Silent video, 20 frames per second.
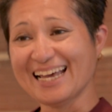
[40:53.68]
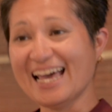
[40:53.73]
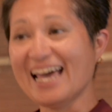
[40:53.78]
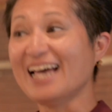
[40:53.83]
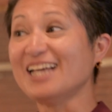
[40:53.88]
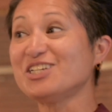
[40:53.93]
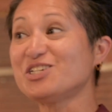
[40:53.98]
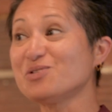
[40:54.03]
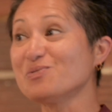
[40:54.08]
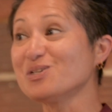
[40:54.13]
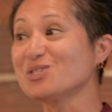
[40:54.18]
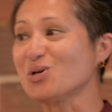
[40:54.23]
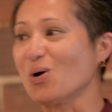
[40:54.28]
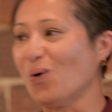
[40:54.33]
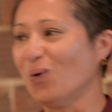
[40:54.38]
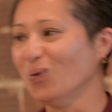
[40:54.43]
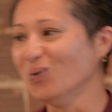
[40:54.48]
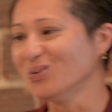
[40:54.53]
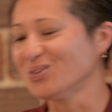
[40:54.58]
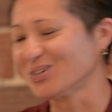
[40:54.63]
And she was
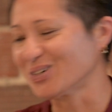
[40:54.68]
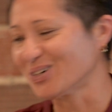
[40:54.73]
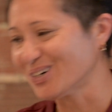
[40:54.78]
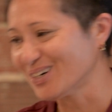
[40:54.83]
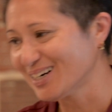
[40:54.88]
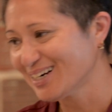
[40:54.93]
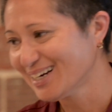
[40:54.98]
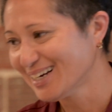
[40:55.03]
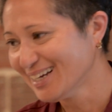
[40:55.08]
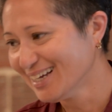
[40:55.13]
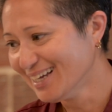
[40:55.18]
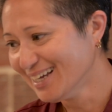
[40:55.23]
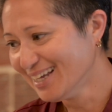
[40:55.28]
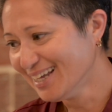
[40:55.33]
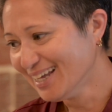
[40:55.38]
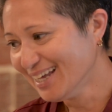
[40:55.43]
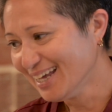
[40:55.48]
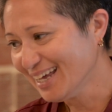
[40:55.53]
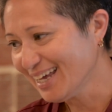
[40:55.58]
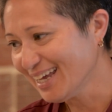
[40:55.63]
older,
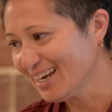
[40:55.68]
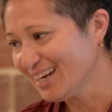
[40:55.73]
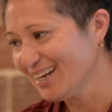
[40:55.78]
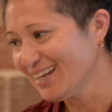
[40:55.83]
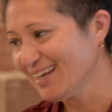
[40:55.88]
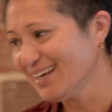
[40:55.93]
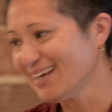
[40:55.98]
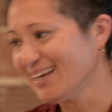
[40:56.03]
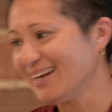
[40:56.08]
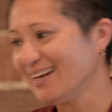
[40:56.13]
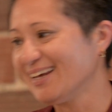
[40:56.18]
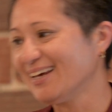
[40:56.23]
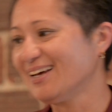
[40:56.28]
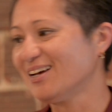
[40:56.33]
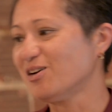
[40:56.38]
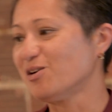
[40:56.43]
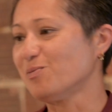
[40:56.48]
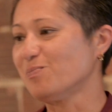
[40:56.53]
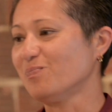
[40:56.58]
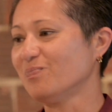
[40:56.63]
and
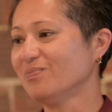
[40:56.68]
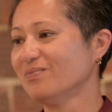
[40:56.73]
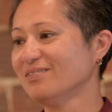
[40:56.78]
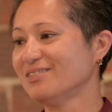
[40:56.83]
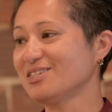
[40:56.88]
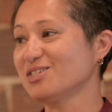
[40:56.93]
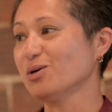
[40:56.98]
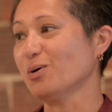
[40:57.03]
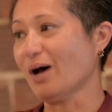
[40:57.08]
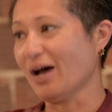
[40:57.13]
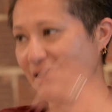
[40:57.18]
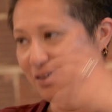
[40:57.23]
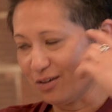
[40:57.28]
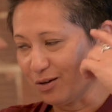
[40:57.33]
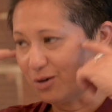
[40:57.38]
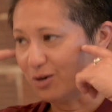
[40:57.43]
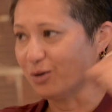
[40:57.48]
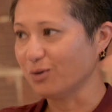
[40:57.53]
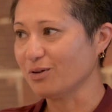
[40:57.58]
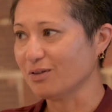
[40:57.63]
so
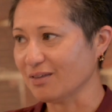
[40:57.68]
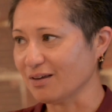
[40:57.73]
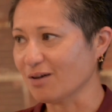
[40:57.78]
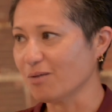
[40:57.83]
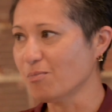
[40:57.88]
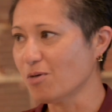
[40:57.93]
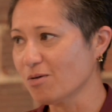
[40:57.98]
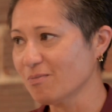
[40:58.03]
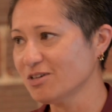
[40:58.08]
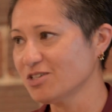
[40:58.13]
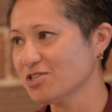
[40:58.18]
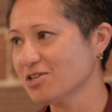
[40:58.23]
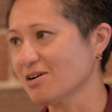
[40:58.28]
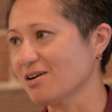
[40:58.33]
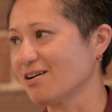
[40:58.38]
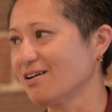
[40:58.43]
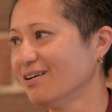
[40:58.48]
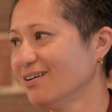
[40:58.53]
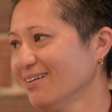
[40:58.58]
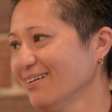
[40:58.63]
you think more
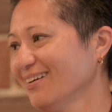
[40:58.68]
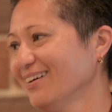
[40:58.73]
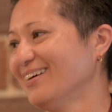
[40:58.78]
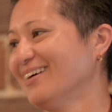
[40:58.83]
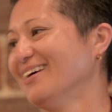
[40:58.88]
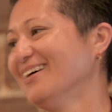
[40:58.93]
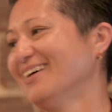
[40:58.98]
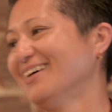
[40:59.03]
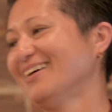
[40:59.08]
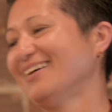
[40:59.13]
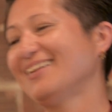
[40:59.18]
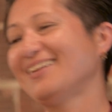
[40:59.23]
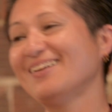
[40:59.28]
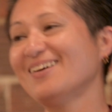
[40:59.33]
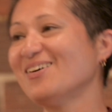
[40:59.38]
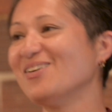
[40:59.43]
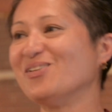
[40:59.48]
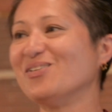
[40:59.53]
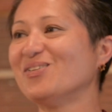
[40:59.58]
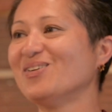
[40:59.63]
mature.
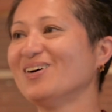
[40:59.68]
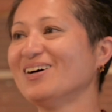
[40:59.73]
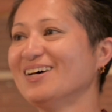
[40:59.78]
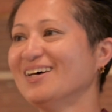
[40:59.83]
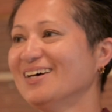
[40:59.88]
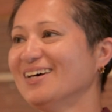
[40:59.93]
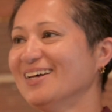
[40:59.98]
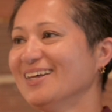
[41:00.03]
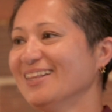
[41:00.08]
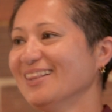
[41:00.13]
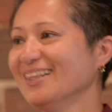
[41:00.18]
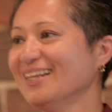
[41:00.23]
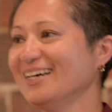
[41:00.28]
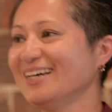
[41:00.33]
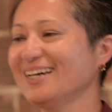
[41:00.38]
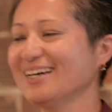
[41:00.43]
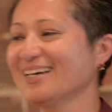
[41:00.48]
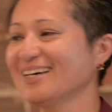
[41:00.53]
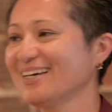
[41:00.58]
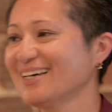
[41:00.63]
No,
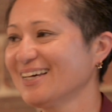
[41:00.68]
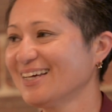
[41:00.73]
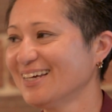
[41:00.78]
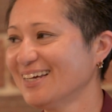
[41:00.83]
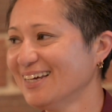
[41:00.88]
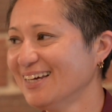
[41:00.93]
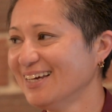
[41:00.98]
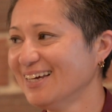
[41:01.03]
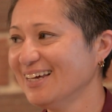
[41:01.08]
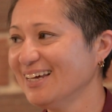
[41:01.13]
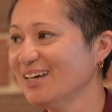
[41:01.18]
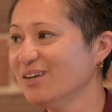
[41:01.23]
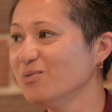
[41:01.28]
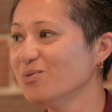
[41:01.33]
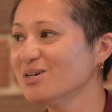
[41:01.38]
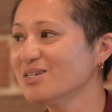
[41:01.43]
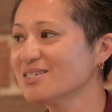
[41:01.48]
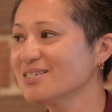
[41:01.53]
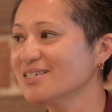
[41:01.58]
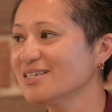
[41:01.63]
like it
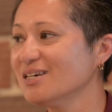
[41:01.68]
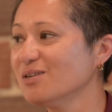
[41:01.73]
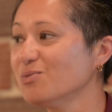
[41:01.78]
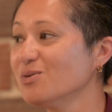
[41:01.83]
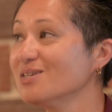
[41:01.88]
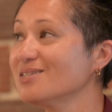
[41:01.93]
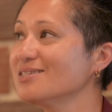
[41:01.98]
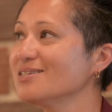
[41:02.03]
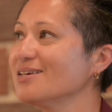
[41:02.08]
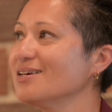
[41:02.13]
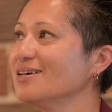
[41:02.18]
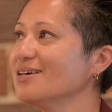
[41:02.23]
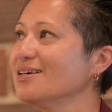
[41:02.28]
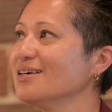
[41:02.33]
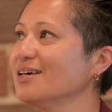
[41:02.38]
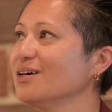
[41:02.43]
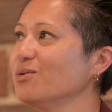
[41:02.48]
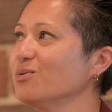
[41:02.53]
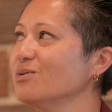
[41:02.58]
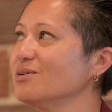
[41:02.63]
was
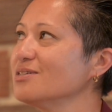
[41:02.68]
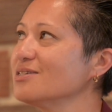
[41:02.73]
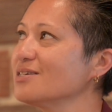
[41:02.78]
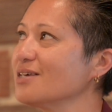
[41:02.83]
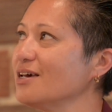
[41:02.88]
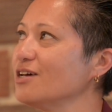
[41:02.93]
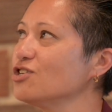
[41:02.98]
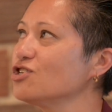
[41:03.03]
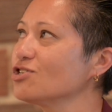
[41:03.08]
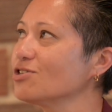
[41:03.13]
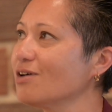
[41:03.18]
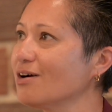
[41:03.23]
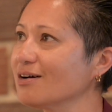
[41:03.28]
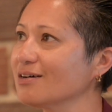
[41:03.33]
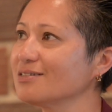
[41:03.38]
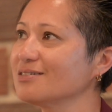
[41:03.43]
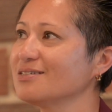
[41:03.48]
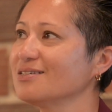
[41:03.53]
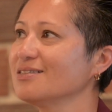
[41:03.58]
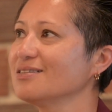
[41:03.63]
a
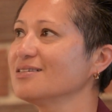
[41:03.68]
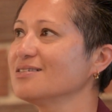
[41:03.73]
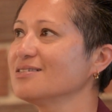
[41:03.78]
shock to the